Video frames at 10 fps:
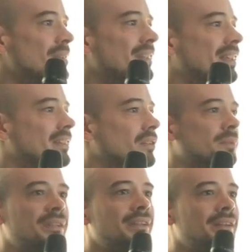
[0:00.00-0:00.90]
can hear
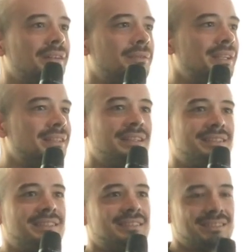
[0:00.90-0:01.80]
me all right?
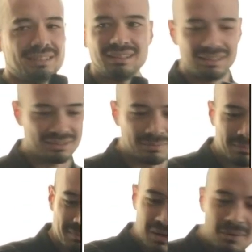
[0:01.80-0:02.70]
Yes, awesome.
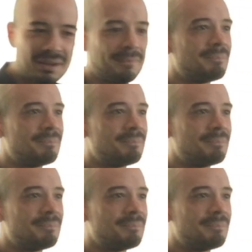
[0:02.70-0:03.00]
Okay,